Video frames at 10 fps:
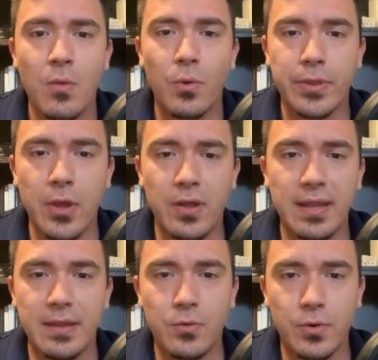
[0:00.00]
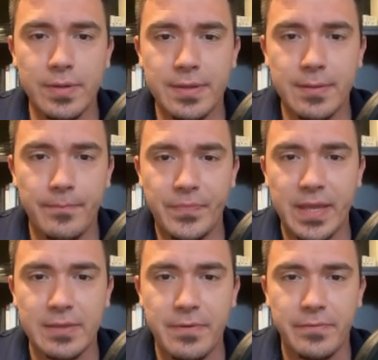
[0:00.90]
Well, the online course
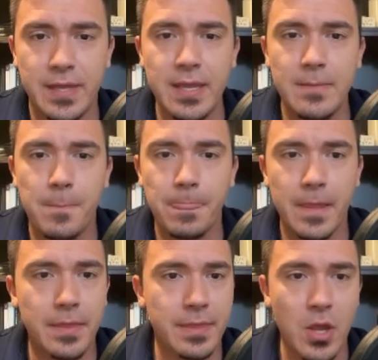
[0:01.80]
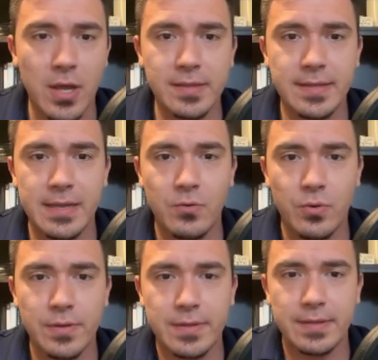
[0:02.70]
takes 15. The on-site
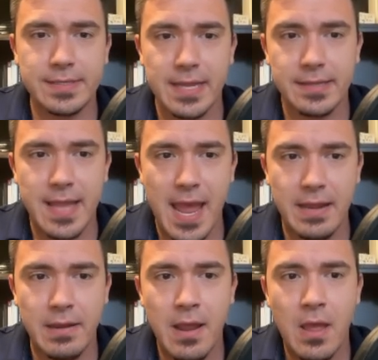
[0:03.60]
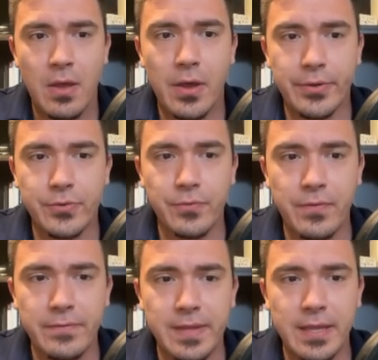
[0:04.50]
course takes 10. I'll do
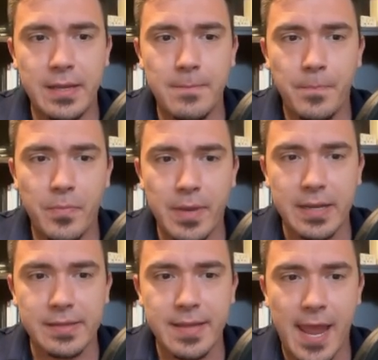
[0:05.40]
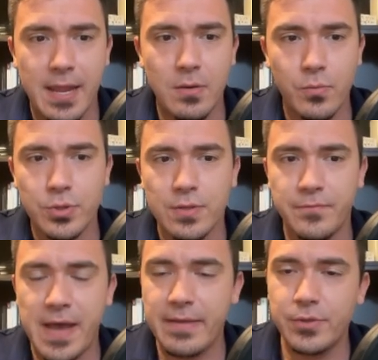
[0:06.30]
15 minus 10, which is
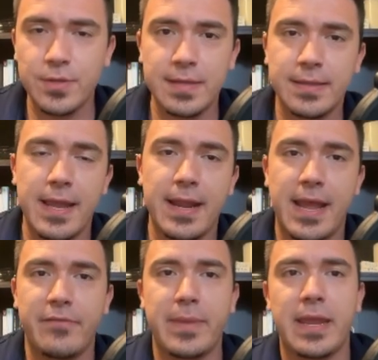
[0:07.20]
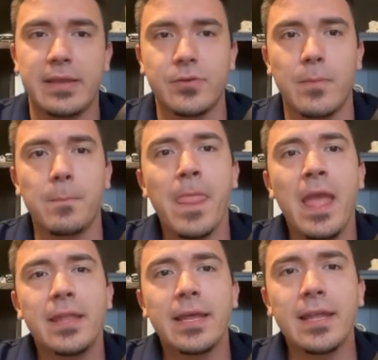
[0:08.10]
5. And just like that, I have my answer.
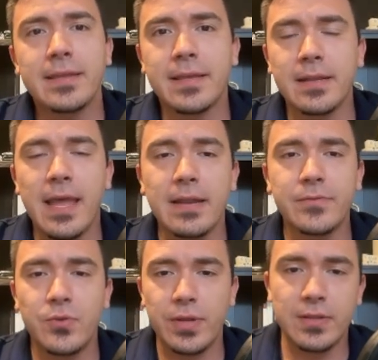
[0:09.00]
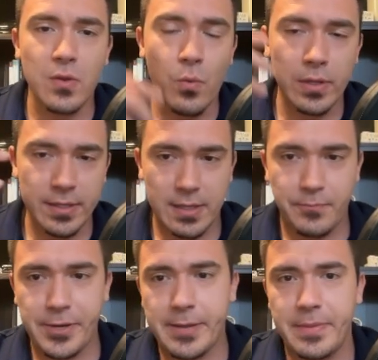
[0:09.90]
Now, like I said, a lot of students will look at this
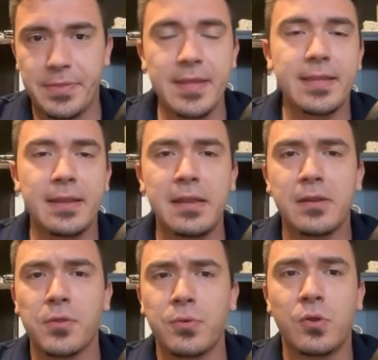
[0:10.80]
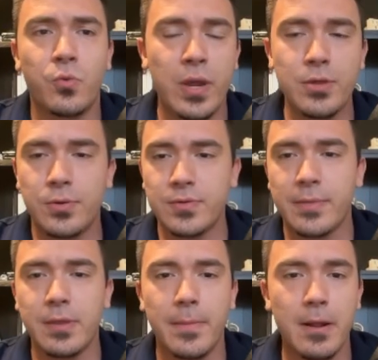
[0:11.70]
problem and think they need another equation or
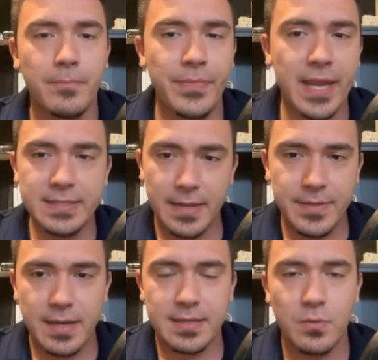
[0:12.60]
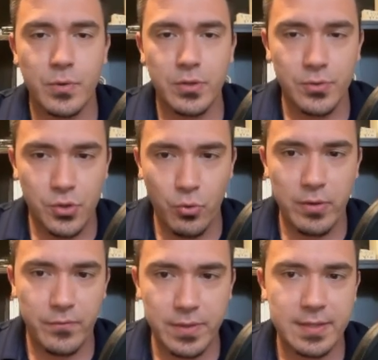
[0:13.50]
something, but 9 times out of 10, what you're
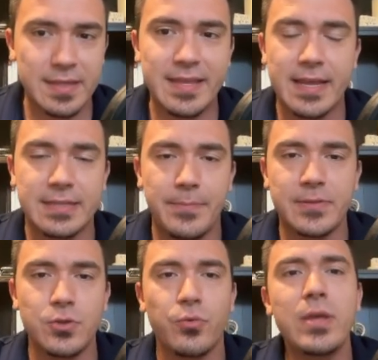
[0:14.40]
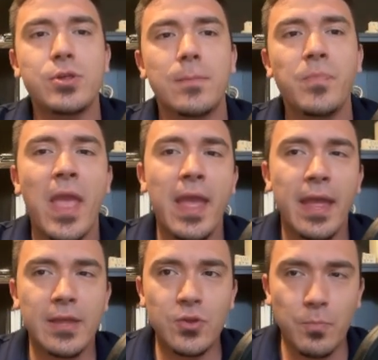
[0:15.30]
doing for this exact type of situation
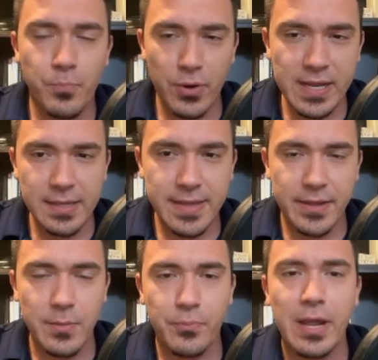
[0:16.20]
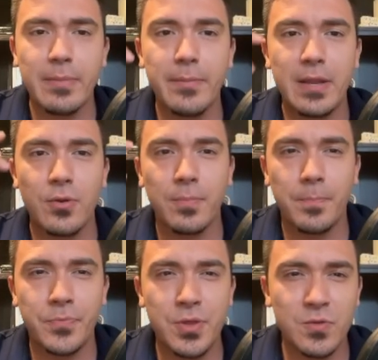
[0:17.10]
is you're breaking down the problem and you're
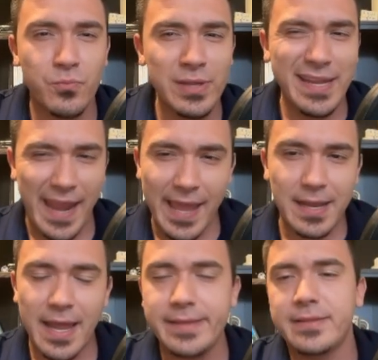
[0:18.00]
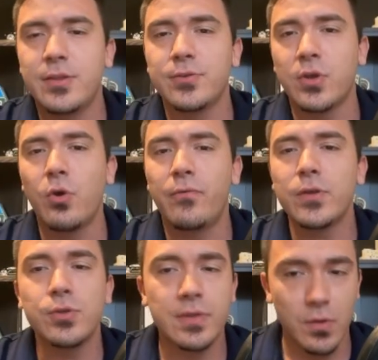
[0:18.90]
just really analyzing those
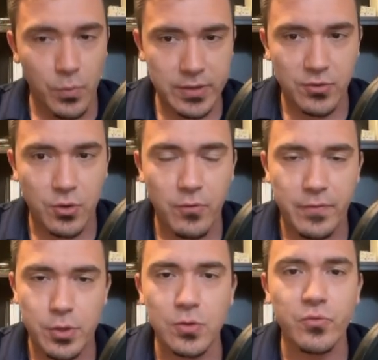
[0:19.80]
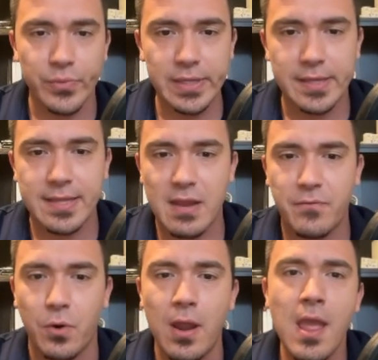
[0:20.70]
coefficients and what those coefficients really stand
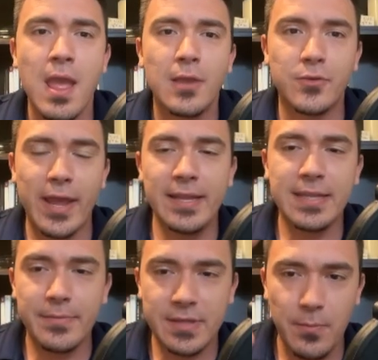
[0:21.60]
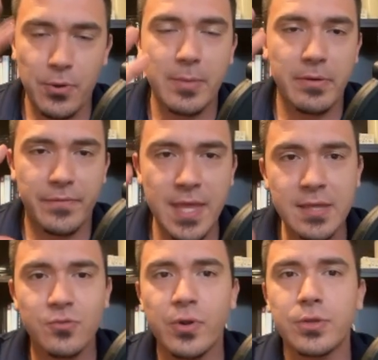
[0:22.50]
for. So anytime you see a problem of
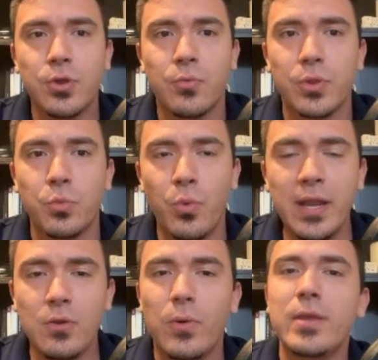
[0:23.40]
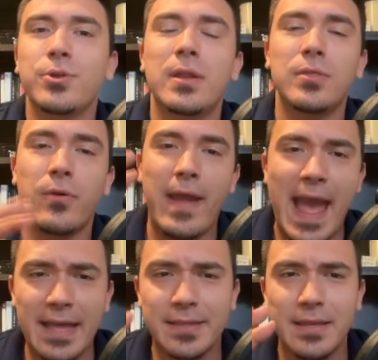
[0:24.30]
this structure with one equation and they're
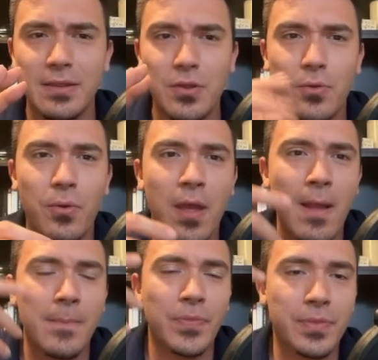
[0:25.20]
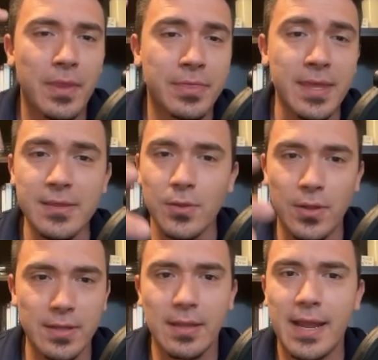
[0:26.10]
asking you things
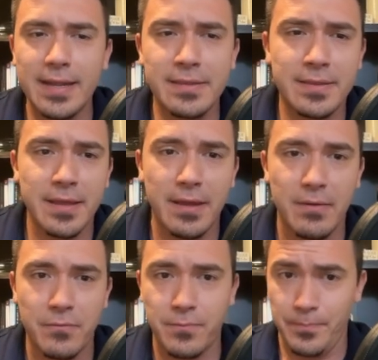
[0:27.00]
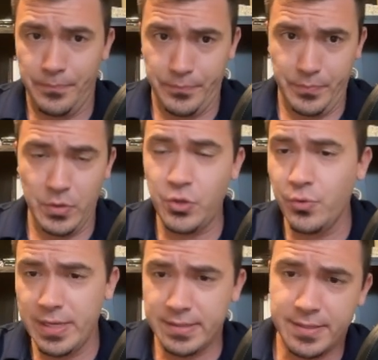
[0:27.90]
along the lines of
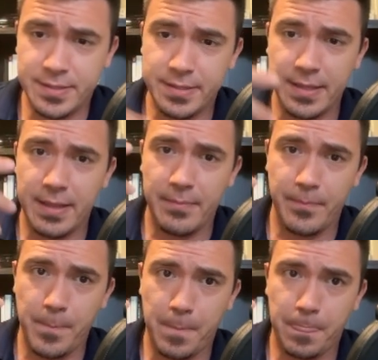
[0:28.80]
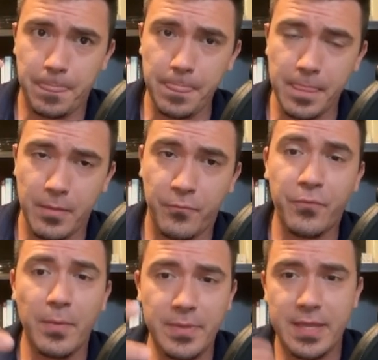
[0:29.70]
units
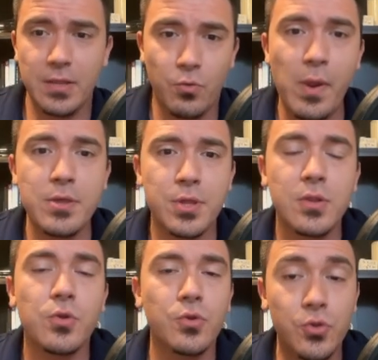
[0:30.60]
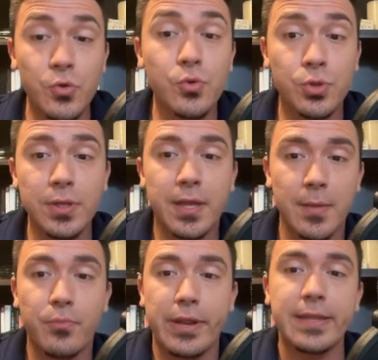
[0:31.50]
from the equation, you're usually going
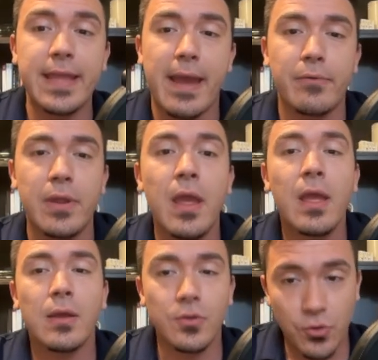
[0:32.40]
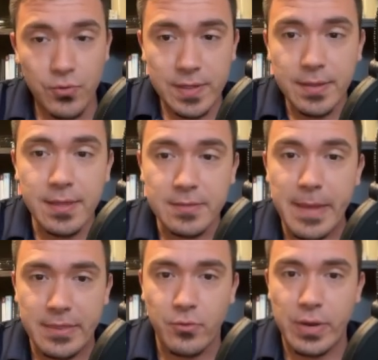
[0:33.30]
to break it down using this
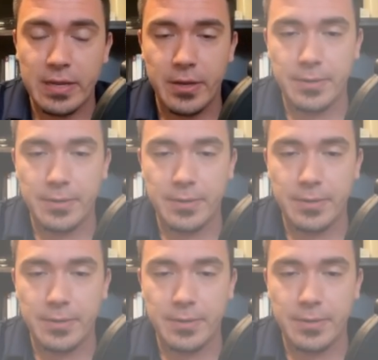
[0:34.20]
method right here.